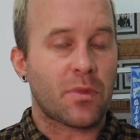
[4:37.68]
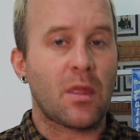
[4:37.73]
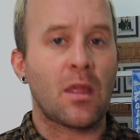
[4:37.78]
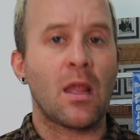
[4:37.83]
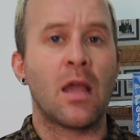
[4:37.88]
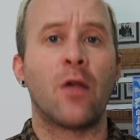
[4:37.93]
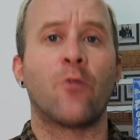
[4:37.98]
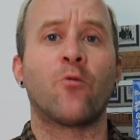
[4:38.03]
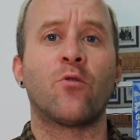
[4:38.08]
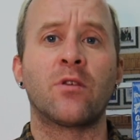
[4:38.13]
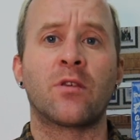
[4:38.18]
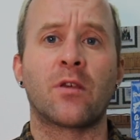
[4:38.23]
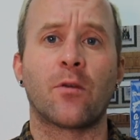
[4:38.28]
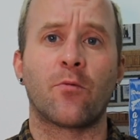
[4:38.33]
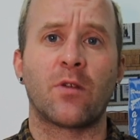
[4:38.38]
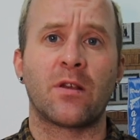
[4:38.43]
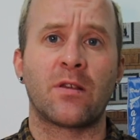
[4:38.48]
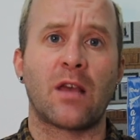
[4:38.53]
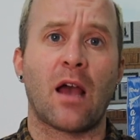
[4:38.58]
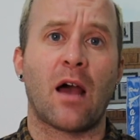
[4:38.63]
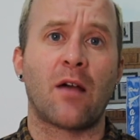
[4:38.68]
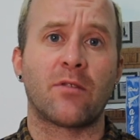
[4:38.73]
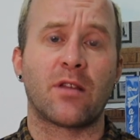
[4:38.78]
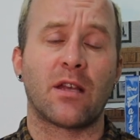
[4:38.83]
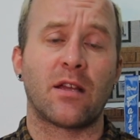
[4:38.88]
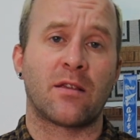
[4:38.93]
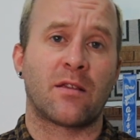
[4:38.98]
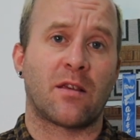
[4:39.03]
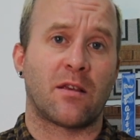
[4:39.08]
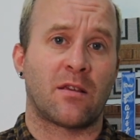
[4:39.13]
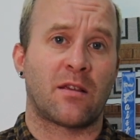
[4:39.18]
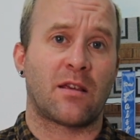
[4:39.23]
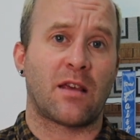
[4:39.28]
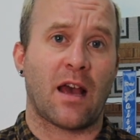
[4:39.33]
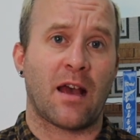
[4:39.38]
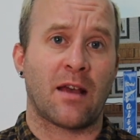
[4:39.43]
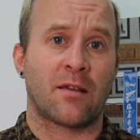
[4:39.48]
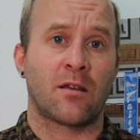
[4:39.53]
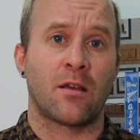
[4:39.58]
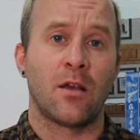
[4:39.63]
and was a resounding
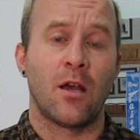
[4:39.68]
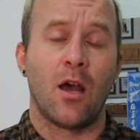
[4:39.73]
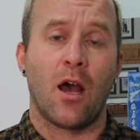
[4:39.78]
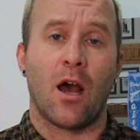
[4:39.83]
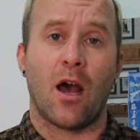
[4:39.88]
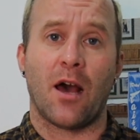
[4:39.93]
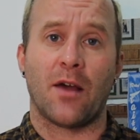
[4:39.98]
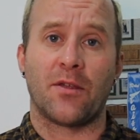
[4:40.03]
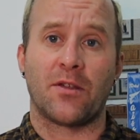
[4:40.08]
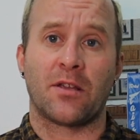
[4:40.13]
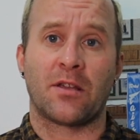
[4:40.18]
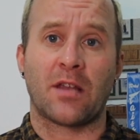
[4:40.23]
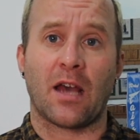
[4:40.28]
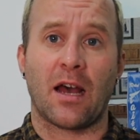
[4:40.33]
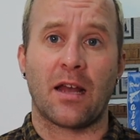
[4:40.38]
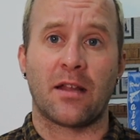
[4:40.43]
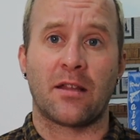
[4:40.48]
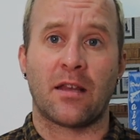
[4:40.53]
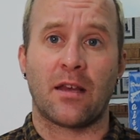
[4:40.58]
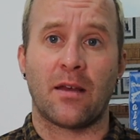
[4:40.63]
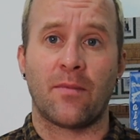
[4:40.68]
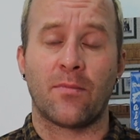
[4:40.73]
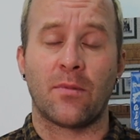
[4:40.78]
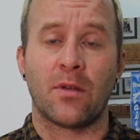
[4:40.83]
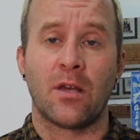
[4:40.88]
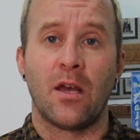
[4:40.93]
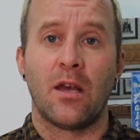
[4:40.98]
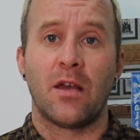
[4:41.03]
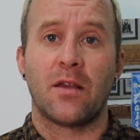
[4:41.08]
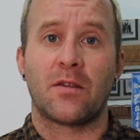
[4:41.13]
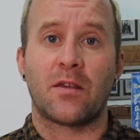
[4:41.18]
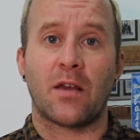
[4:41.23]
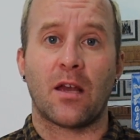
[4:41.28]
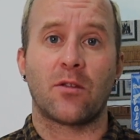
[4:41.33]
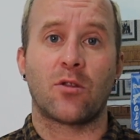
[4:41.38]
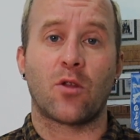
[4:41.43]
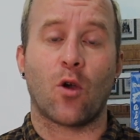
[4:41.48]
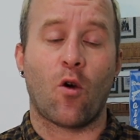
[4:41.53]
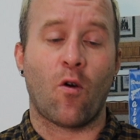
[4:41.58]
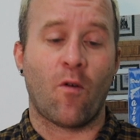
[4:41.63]
success. The Thai team
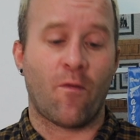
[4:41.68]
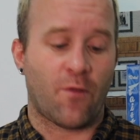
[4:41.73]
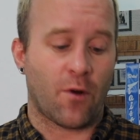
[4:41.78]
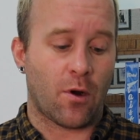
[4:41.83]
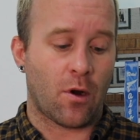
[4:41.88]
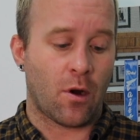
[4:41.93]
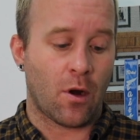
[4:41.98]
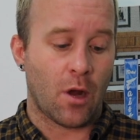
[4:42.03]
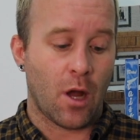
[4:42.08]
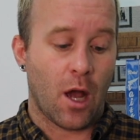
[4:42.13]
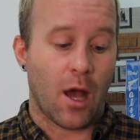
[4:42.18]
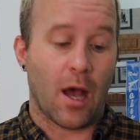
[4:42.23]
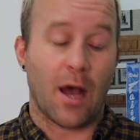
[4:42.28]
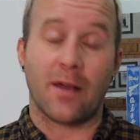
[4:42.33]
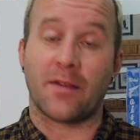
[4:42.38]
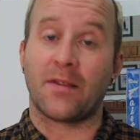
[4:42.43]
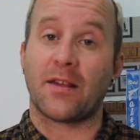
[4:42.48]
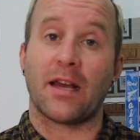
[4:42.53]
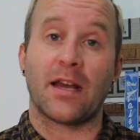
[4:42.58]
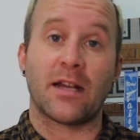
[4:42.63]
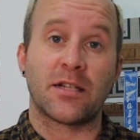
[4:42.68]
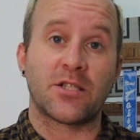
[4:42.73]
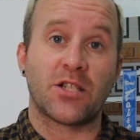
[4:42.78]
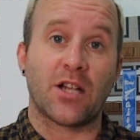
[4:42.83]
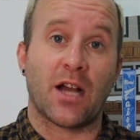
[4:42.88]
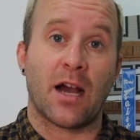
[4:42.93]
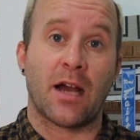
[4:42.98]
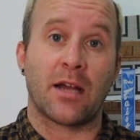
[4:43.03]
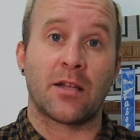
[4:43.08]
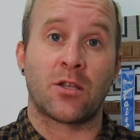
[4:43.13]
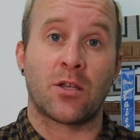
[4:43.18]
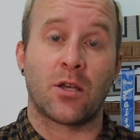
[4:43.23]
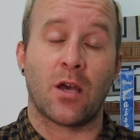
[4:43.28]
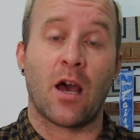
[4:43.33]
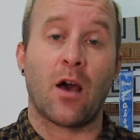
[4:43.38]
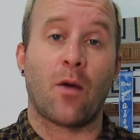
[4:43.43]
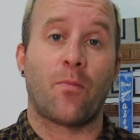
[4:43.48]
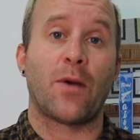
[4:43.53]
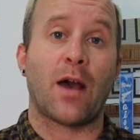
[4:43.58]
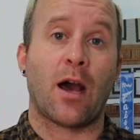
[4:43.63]
sent over Sanchai to
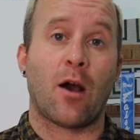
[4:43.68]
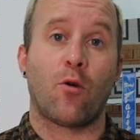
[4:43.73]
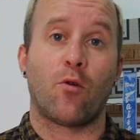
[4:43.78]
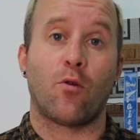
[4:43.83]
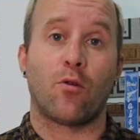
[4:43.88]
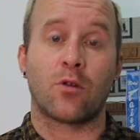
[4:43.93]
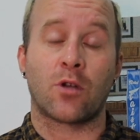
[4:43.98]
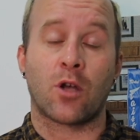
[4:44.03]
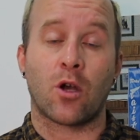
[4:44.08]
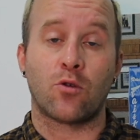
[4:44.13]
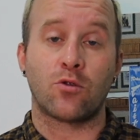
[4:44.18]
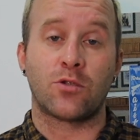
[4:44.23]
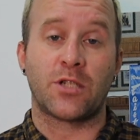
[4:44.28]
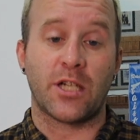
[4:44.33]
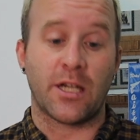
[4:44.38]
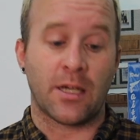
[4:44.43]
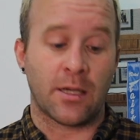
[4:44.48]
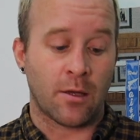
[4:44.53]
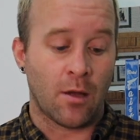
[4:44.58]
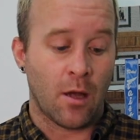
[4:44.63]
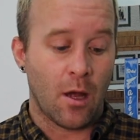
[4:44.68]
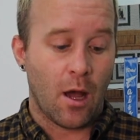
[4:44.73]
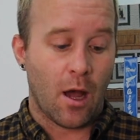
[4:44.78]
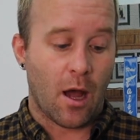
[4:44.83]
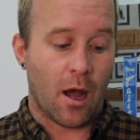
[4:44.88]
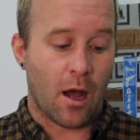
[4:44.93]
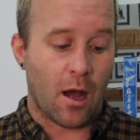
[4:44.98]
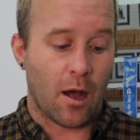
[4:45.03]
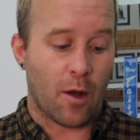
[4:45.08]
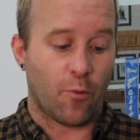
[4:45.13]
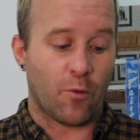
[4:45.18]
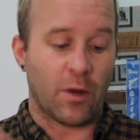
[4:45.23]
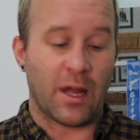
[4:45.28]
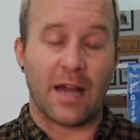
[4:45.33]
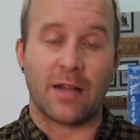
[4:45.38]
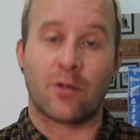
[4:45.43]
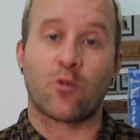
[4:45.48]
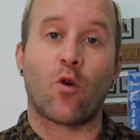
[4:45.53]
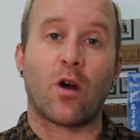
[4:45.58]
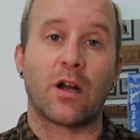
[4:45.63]
help out coaching. We
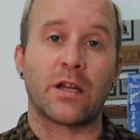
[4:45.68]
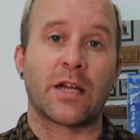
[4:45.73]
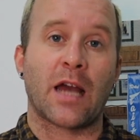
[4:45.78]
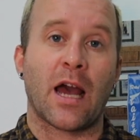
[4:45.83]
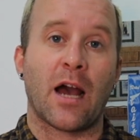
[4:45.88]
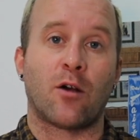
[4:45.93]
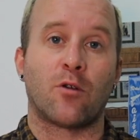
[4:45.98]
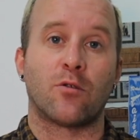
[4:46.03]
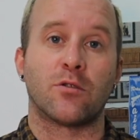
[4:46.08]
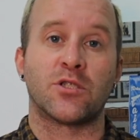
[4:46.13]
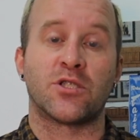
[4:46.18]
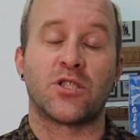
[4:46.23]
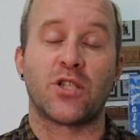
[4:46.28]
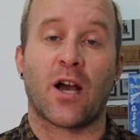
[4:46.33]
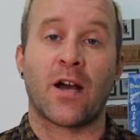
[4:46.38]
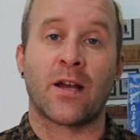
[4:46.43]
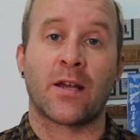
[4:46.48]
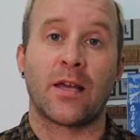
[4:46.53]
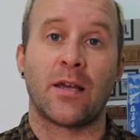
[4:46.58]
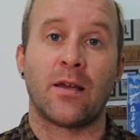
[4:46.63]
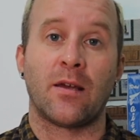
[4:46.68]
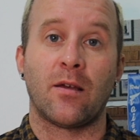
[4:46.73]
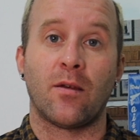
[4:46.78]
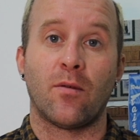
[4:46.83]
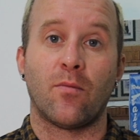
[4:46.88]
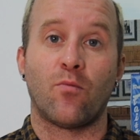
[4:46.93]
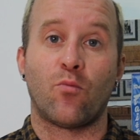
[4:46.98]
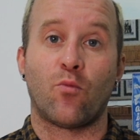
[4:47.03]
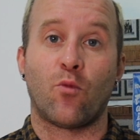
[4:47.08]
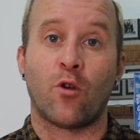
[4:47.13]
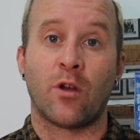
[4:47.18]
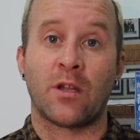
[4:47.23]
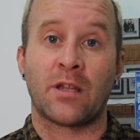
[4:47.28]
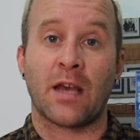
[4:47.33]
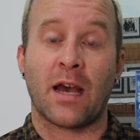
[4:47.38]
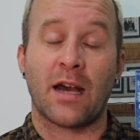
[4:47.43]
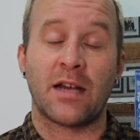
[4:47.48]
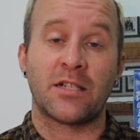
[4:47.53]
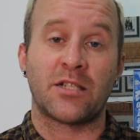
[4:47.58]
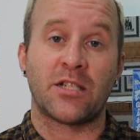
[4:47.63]
had Kwan Kao Jockey Muay
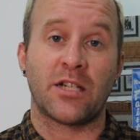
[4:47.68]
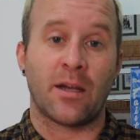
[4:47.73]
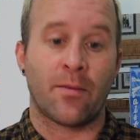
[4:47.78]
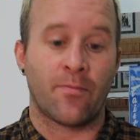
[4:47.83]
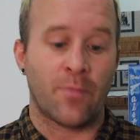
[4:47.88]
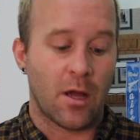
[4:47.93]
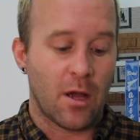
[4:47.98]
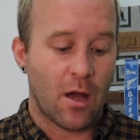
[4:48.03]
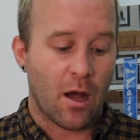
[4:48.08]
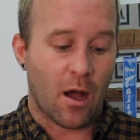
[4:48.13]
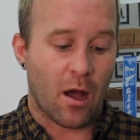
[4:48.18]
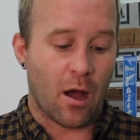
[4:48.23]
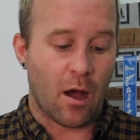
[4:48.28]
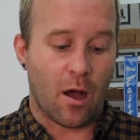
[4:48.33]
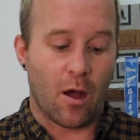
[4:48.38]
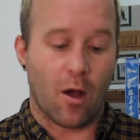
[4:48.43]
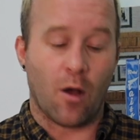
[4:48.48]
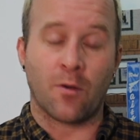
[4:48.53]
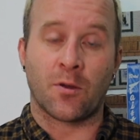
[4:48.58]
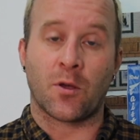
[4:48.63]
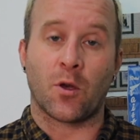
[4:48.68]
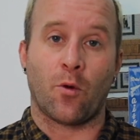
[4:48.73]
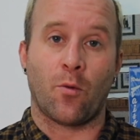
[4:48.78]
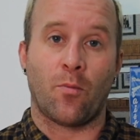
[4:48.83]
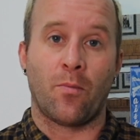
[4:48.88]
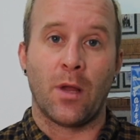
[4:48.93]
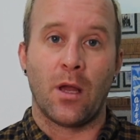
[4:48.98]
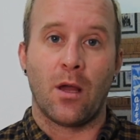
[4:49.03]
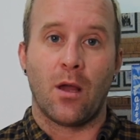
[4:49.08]
Thai Gym, also